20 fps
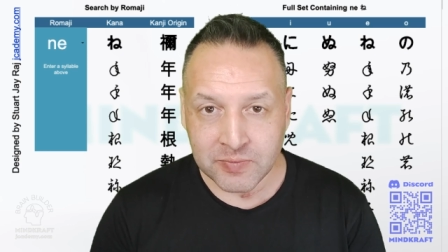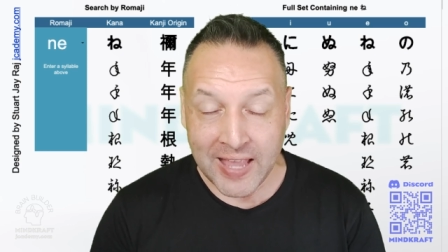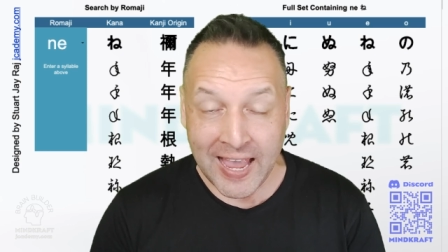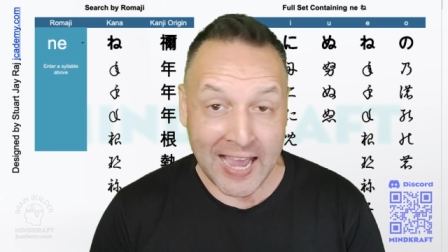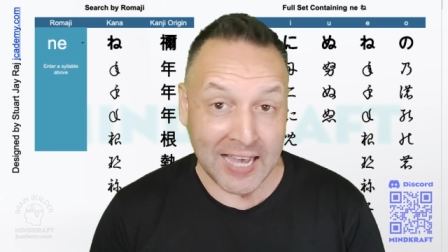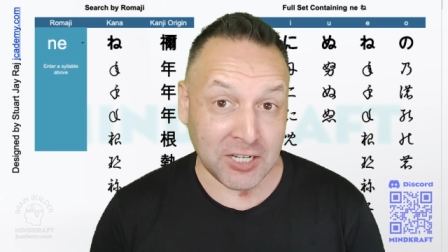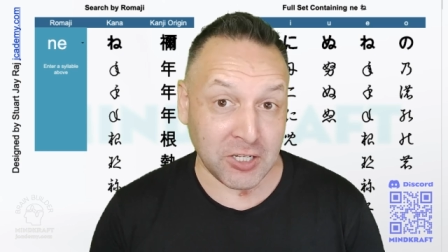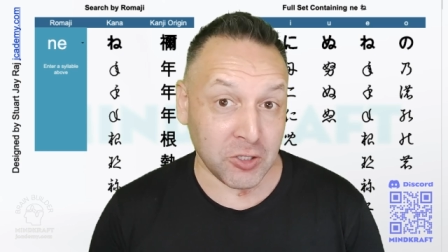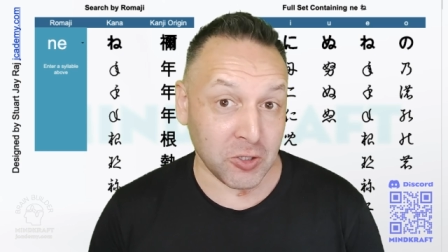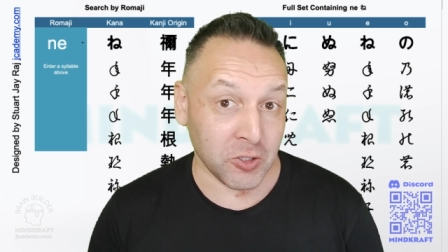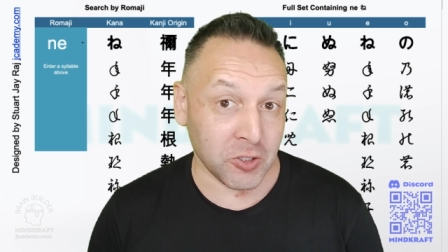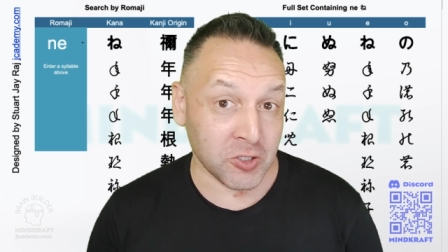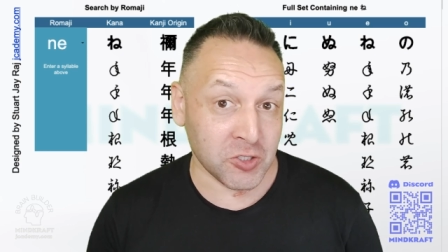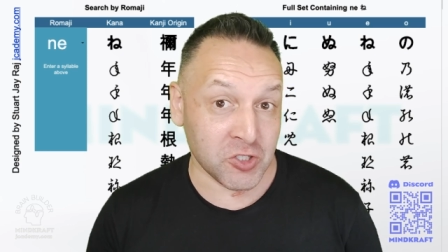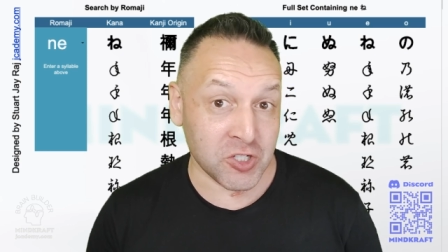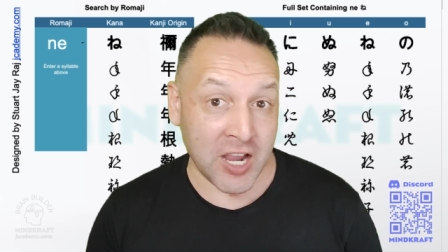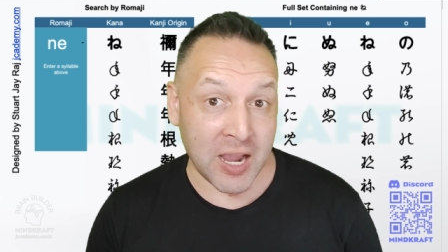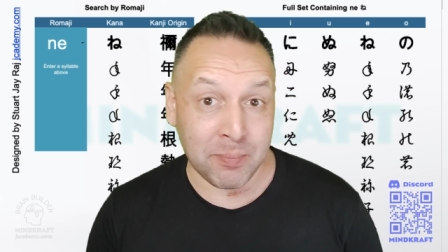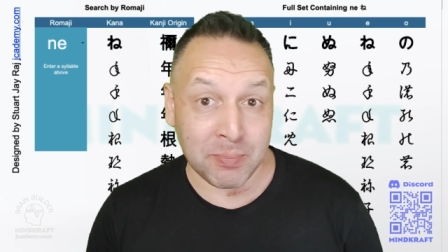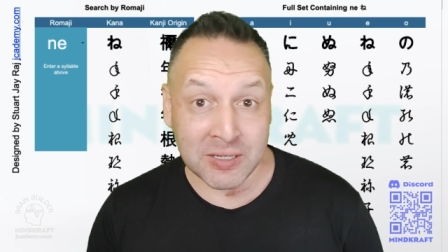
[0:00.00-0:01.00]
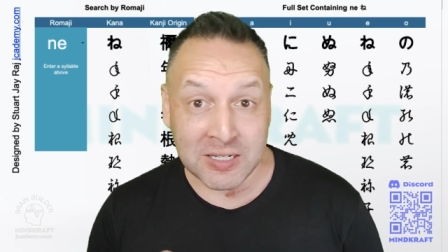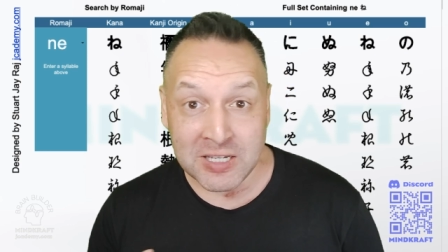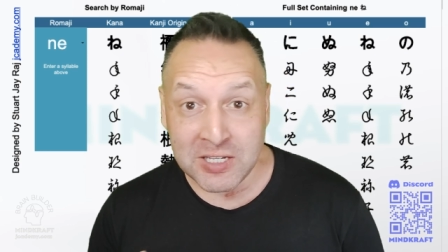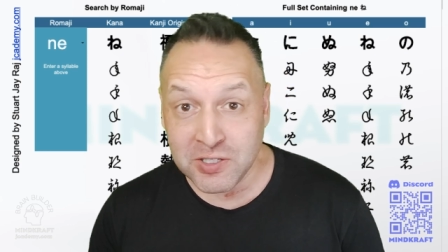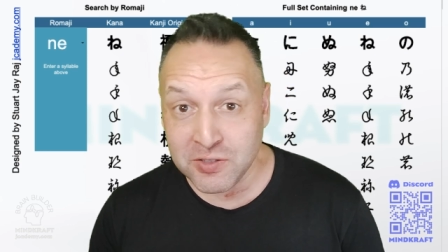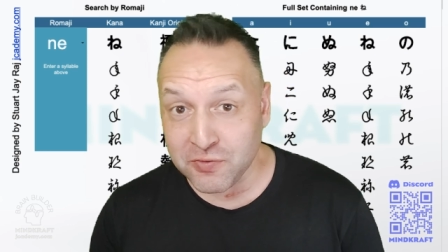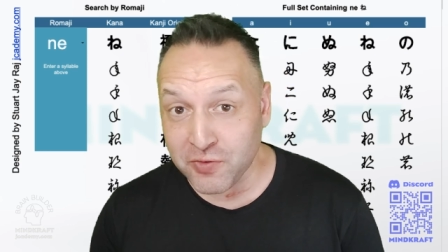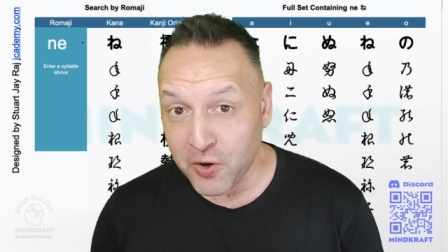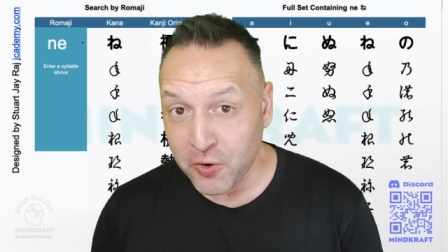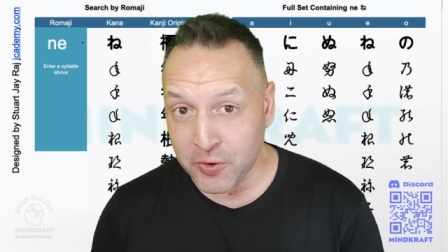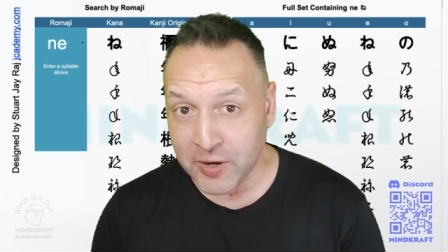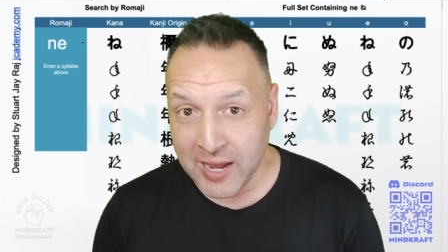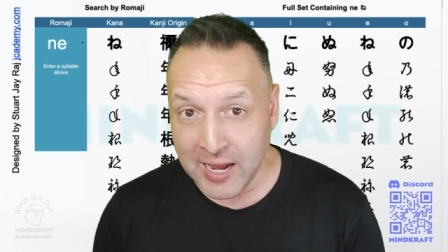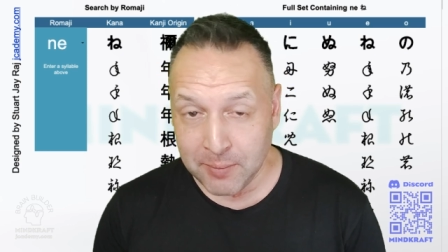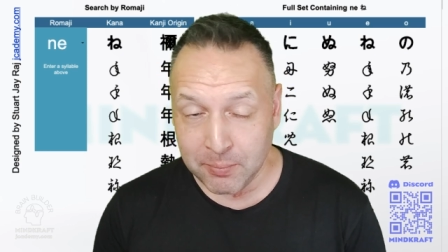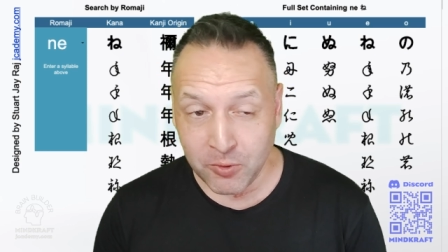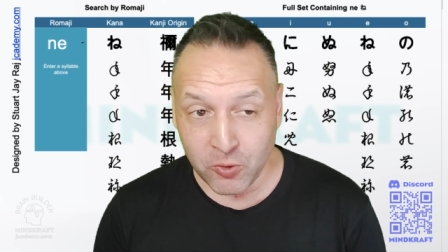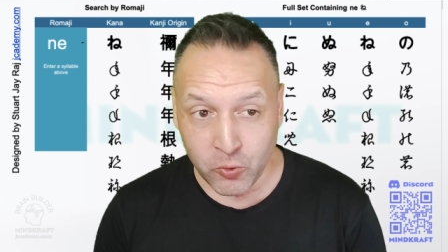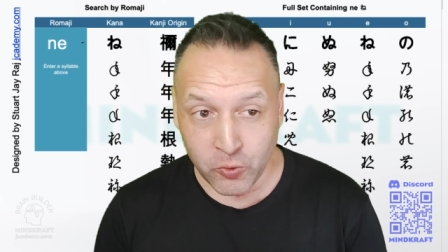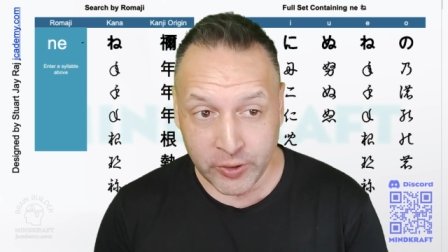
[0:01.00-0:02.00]
How do you learn Japanese
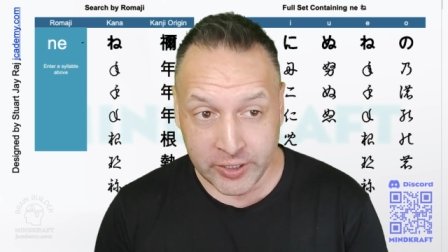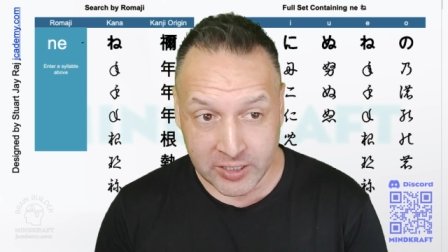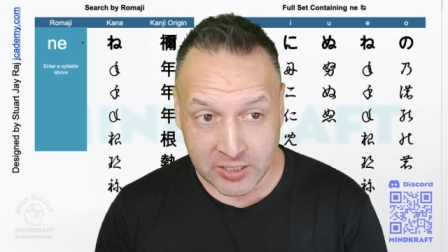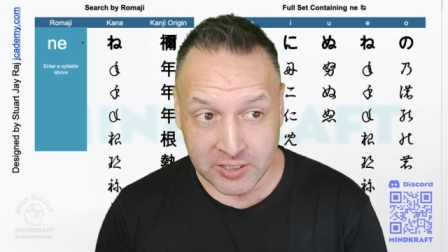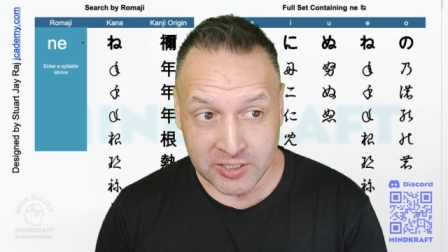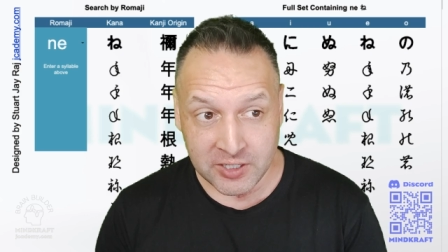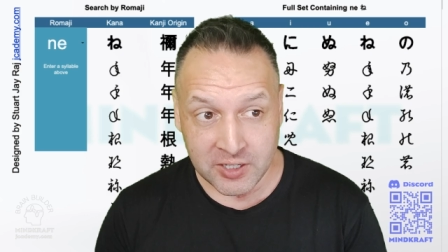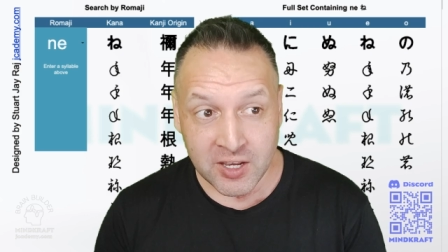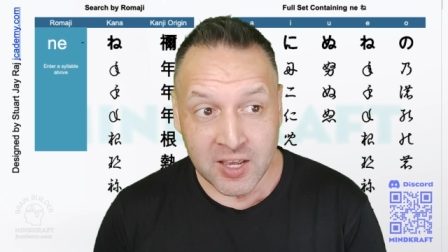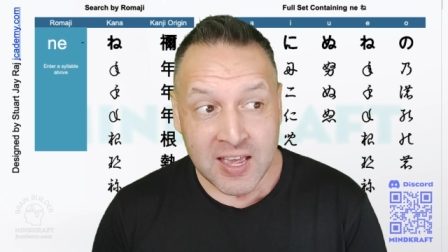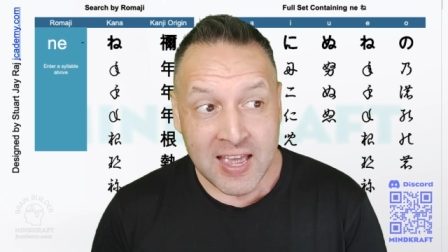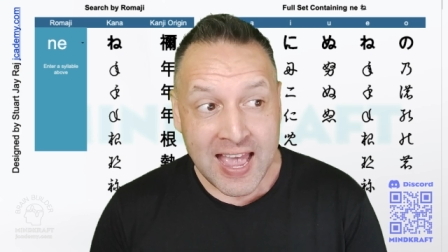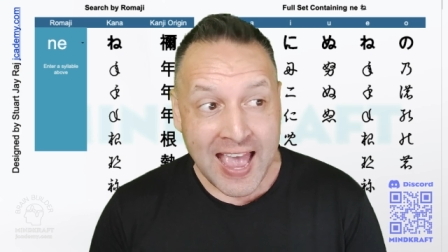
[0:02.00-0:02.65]
vocab quickly?